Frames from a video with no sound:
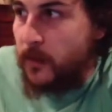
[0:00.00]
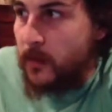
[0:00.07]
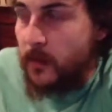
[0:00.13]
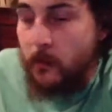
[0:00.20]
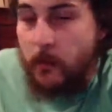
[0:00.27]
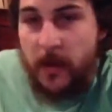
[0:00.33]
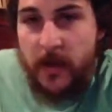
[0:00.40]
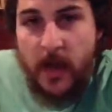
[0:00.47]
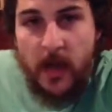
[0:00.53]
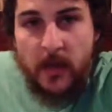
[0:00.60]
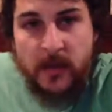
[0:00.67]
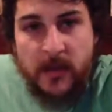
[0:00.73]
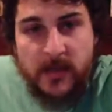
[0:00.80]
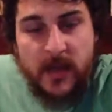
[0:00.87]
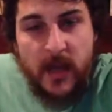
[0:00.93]
But yeah,
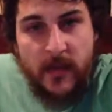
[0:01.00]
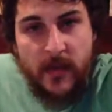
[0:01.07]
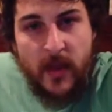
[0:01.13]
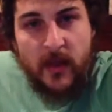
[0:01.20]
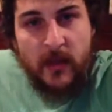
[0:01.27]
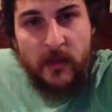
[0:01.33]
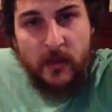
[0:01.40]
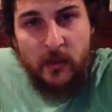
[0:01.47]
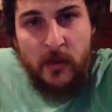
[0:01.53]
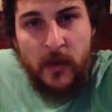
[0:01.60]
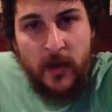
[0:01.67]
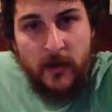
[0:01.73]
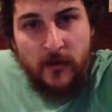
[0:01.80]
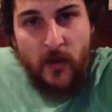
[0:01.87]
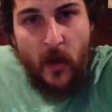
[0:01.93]
just saying, that little
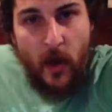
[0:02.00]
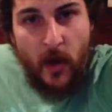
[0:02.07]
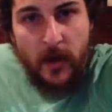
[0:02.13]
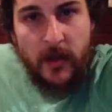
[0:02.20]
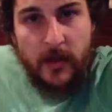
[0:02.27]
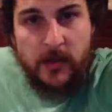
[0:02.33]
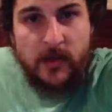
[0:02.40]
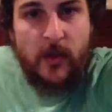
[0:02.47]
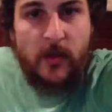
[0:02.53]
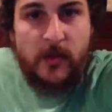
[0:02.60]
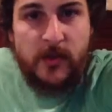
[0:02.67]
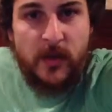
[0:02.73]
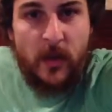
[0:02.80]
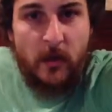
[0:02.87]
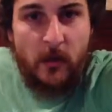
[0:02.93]
bit of knowledge
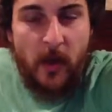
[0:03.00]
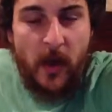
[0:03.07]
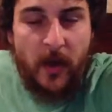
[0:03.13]
goes a long way.